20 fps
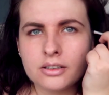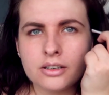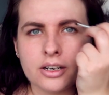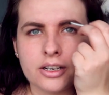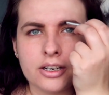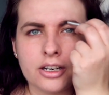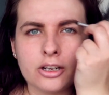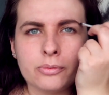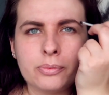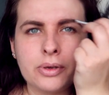
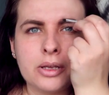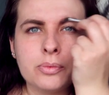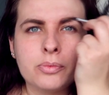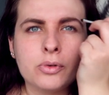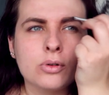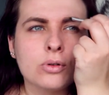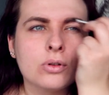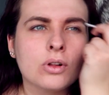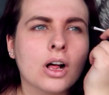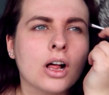I know
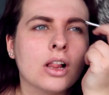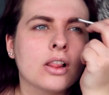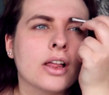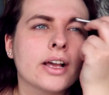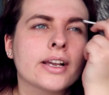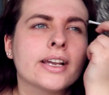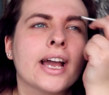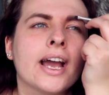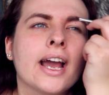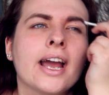people are
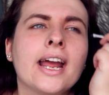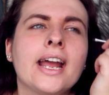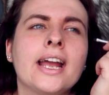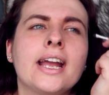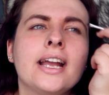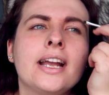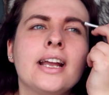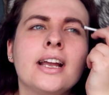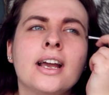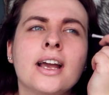like,
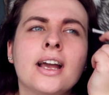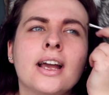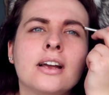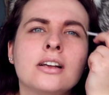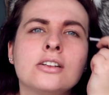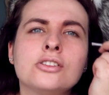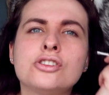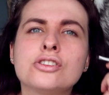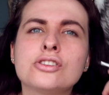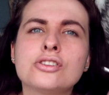hey,
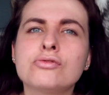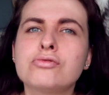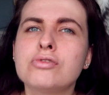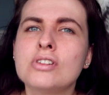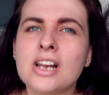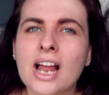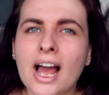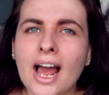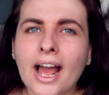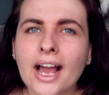just
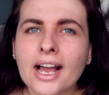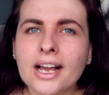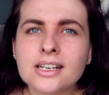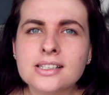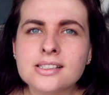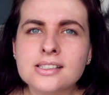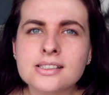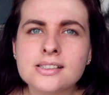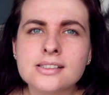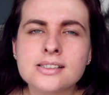
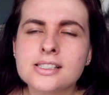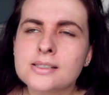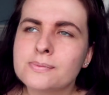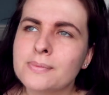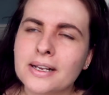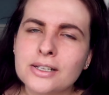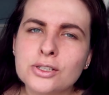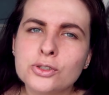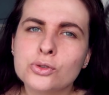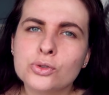relax and
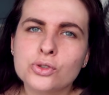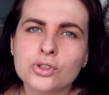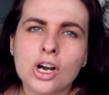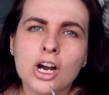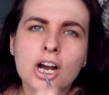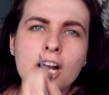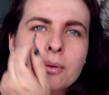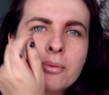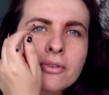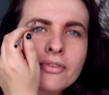spend your
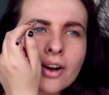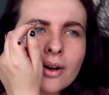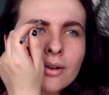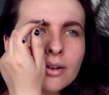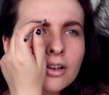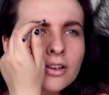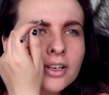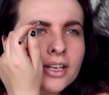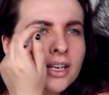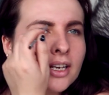time without
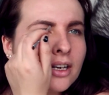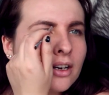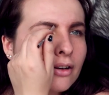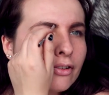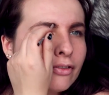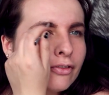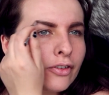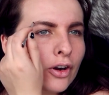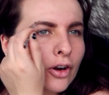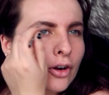looking at a
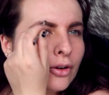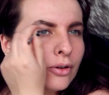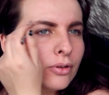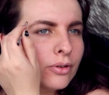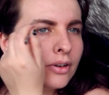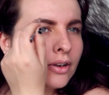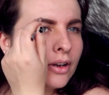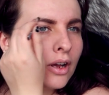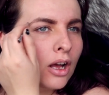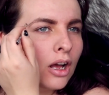
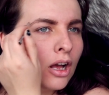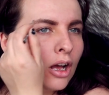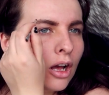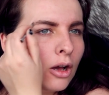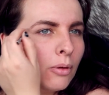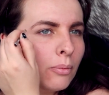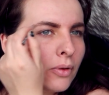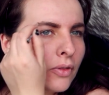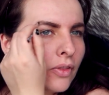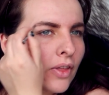phone,
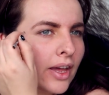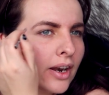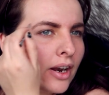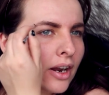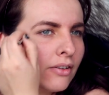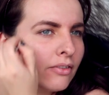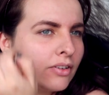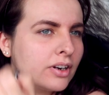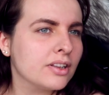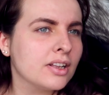but then
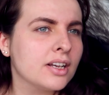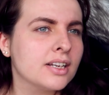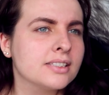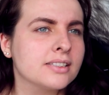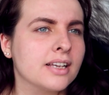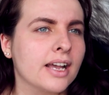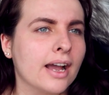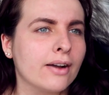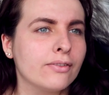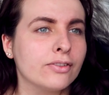I realize
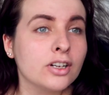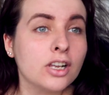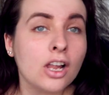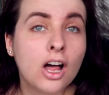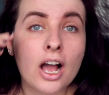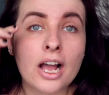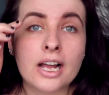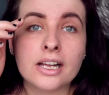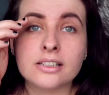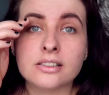I have
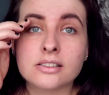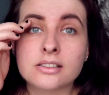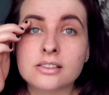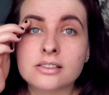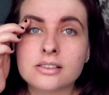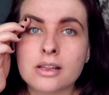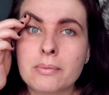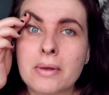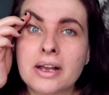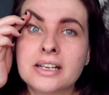
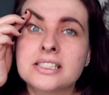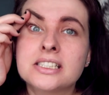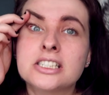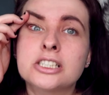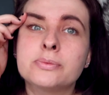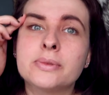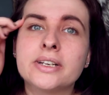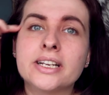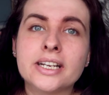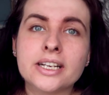clients that
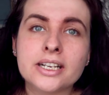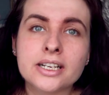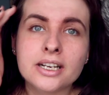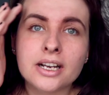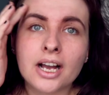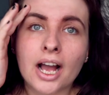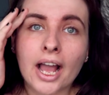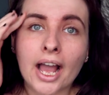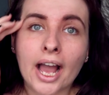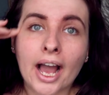message me
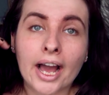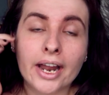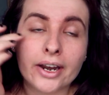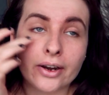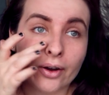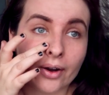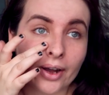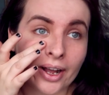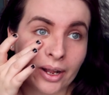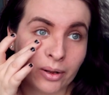at
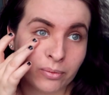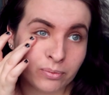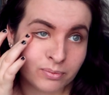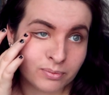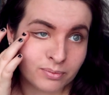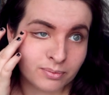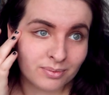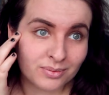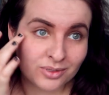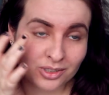night,
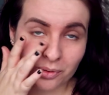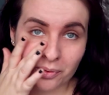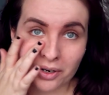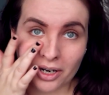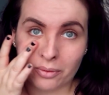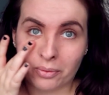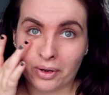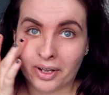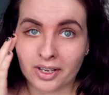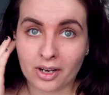so when
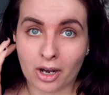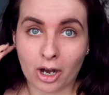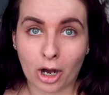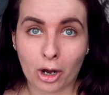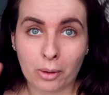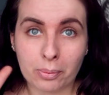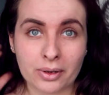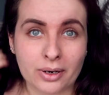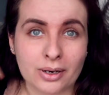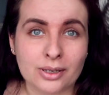I wake
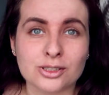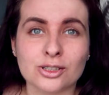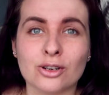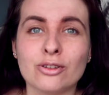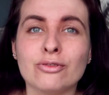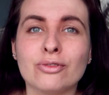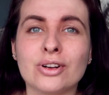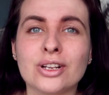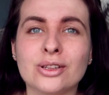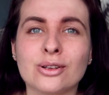up and I
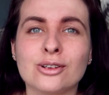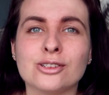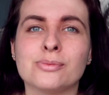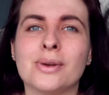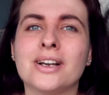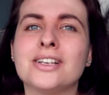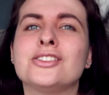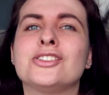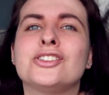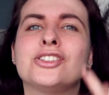don't read those
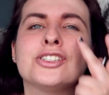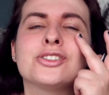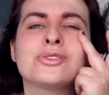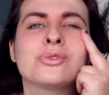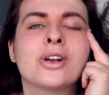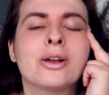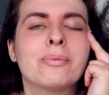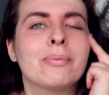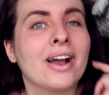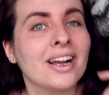messages
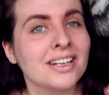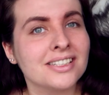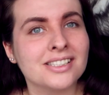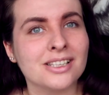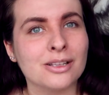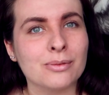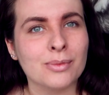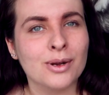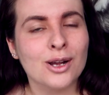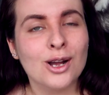or get back to
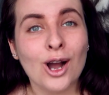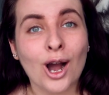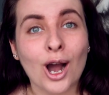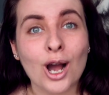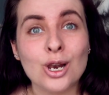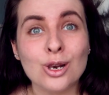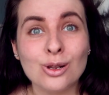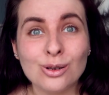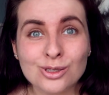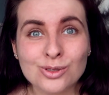them,
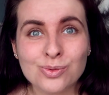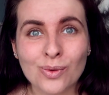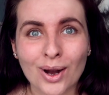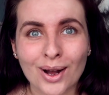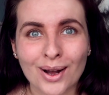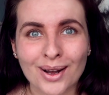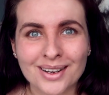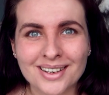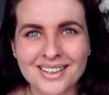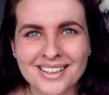I lose
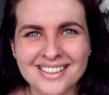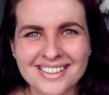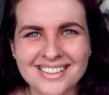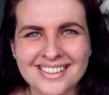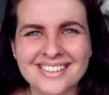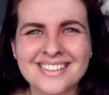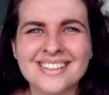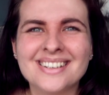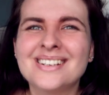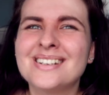work,
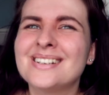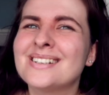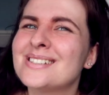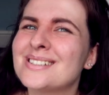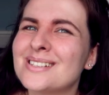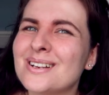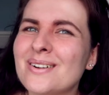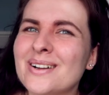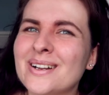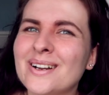
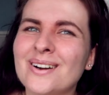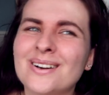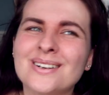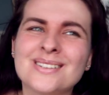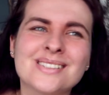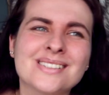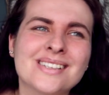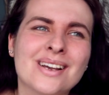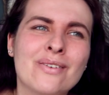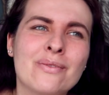so I can't
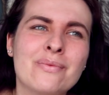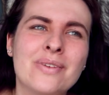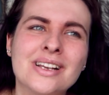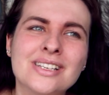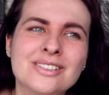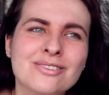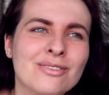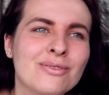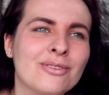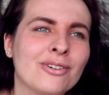just have a
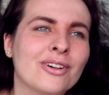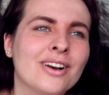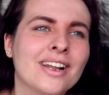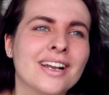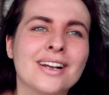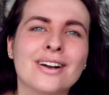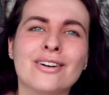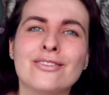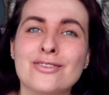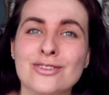peaceful
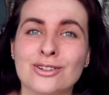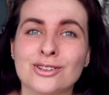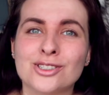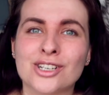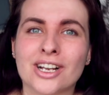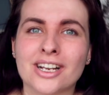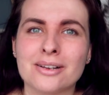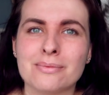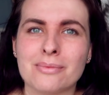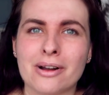morning of not
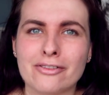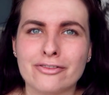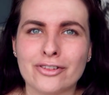checking my